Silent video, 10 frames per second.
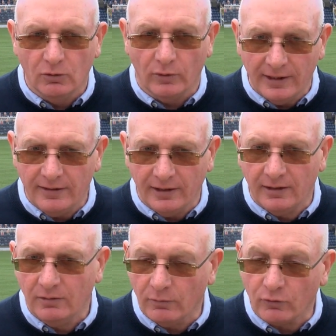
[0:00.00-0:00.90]
we're in there,
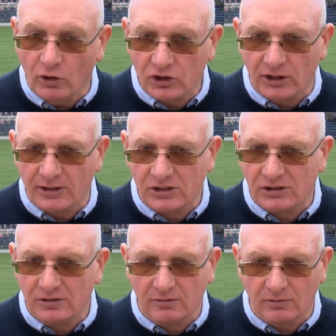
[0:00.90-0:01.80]
we've got a
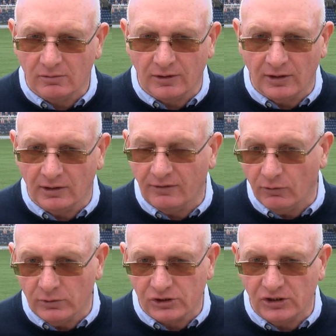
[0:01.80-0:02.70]
chance. I think
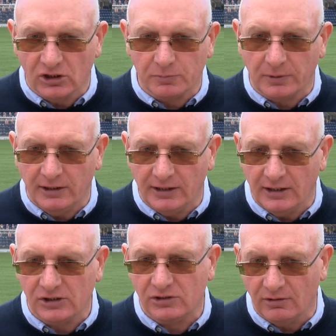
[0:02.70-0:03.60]
everyone's seen us play
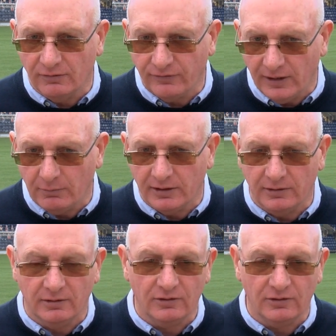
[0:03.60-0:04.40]
against Dunfermline and